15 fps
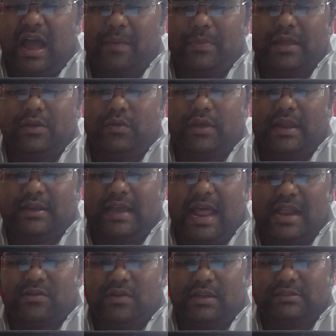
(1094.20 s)
and then you can
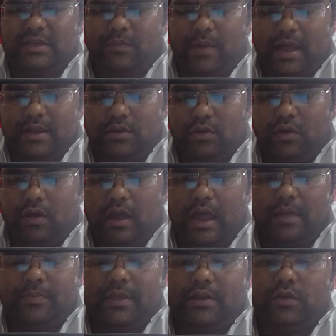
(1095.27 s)
calculate the value,
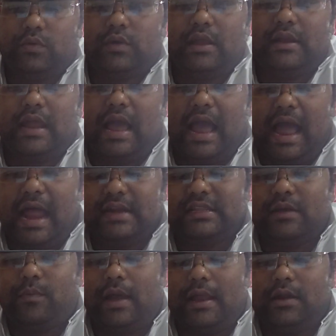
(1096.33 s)
and then you can
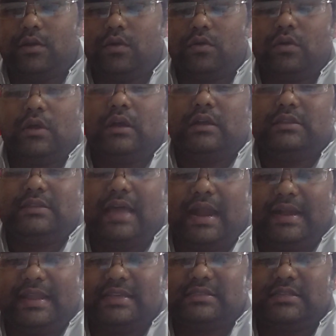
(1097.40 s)
add the value.
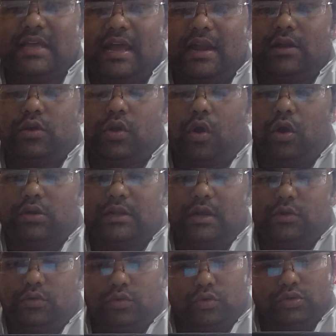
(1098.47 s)
That is the
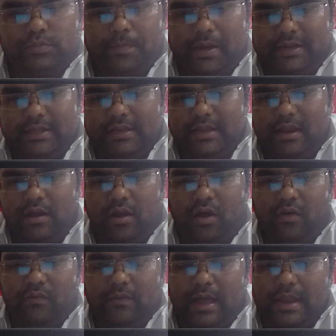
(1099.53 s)
total tooth material
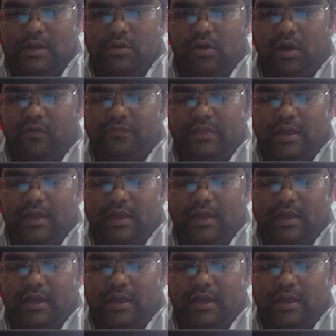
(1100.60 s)
or value of